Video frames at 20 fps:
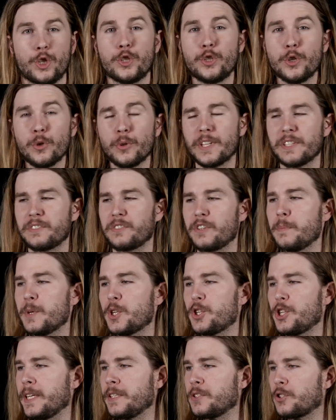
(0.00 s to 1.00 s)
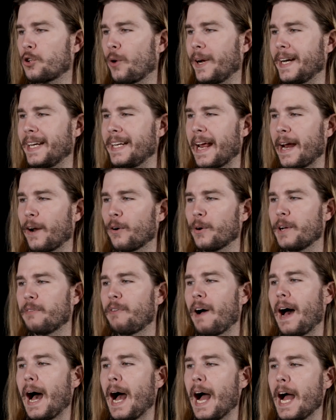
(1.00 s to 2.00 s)
To do this, the machines create an area
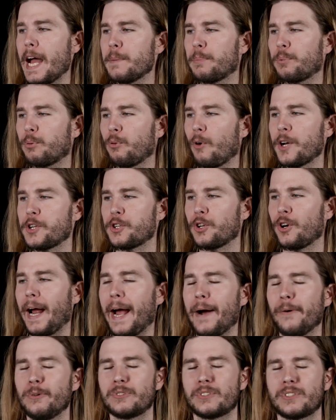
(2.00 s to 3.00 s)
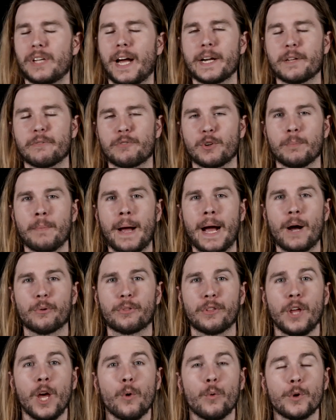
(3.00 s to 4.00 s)
of high pressure outside of your
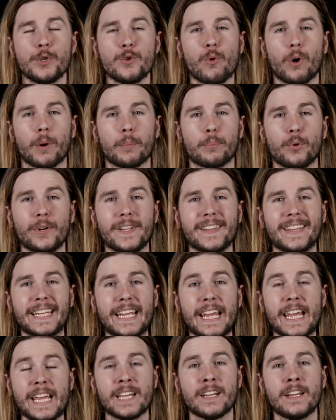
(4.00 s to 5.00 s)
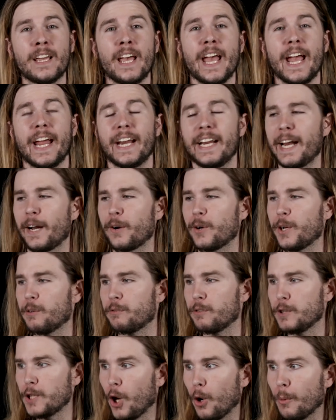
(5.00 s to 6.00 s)
mouth when you are breathing in and an area
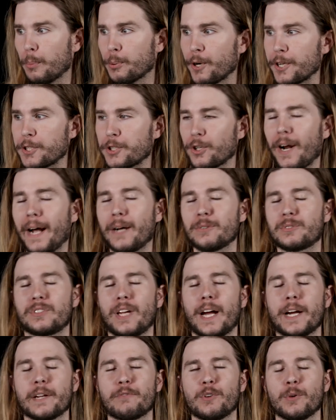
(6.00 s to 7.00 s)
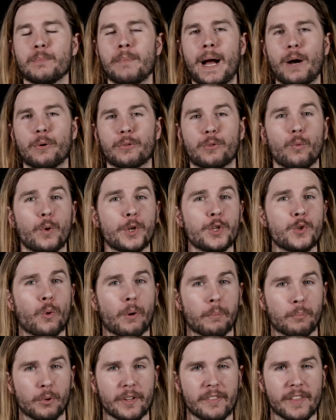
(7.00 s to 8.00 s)
of low pressure outside of your mouth when you
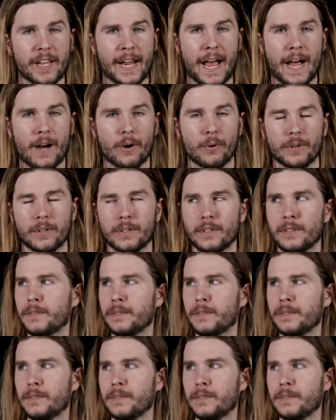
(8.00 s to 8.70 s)
are breathing out.